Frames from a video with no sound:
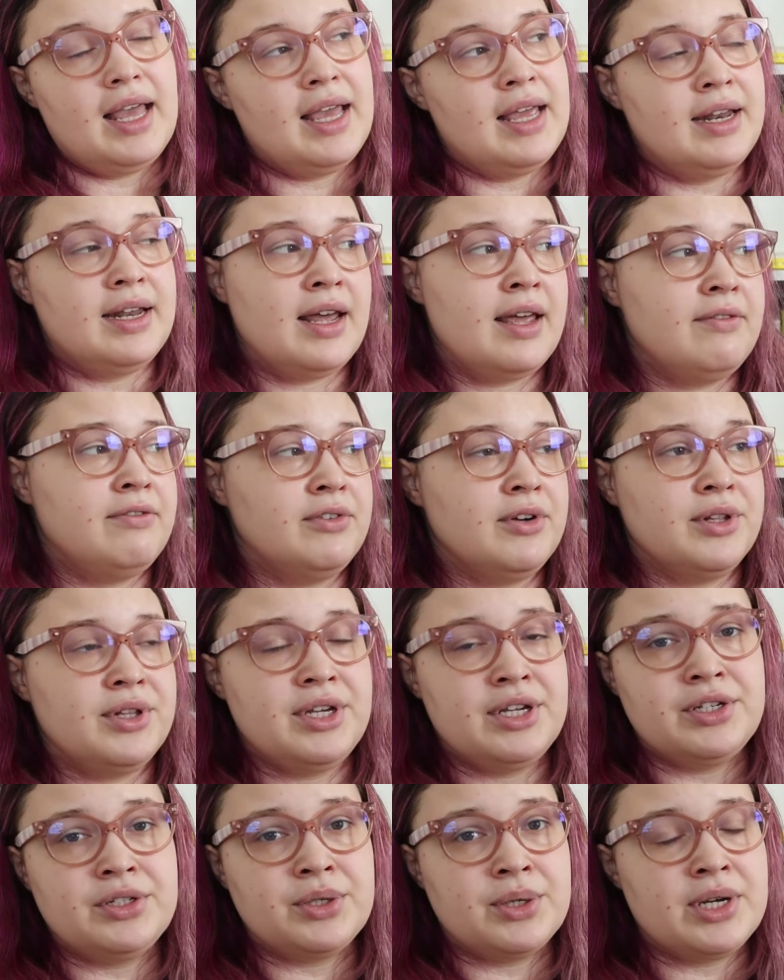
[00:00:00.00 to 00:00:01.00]
And I've
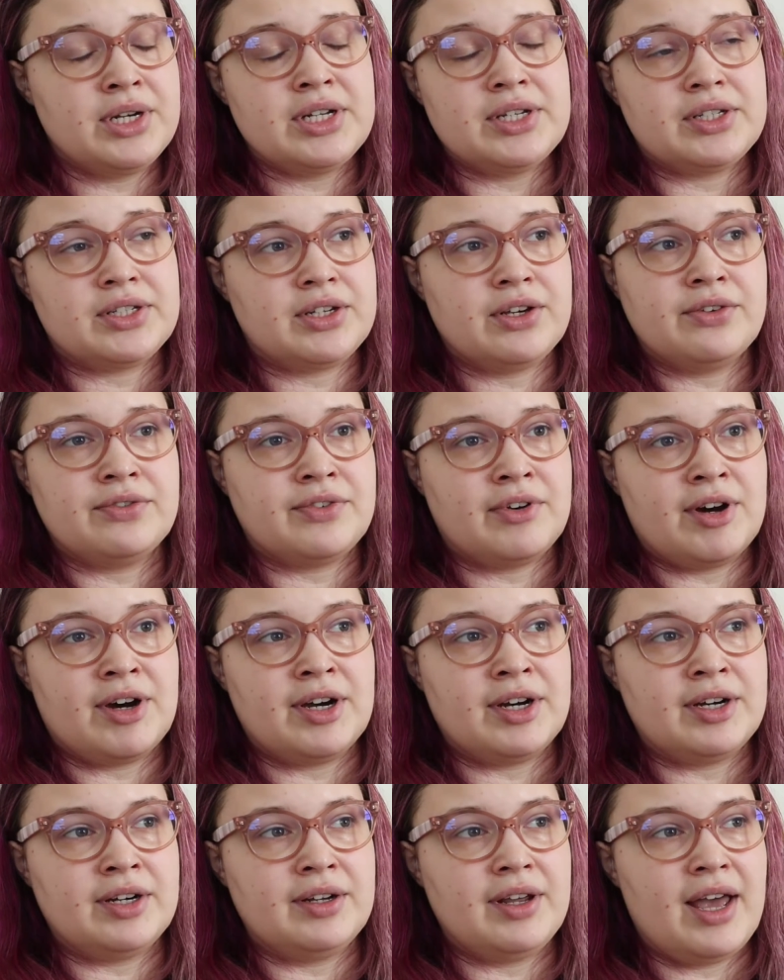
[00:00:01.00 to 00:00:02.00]
really enjoyed it so
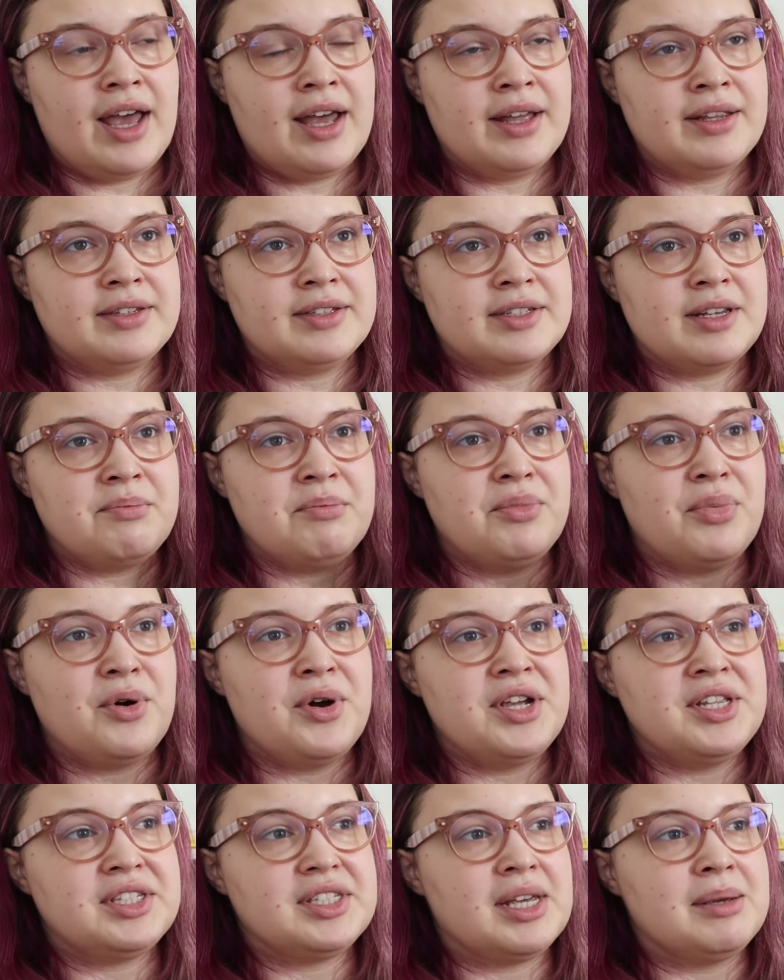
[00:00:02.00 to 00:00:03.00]
far. At some
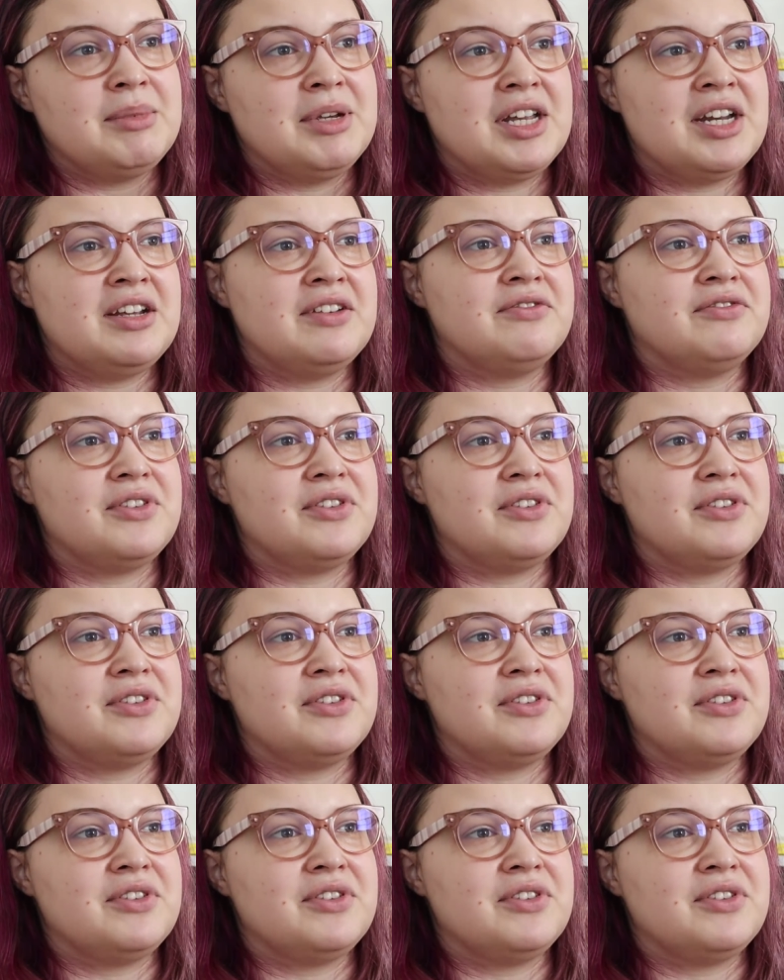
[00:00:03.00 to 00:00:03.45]
points I'm getting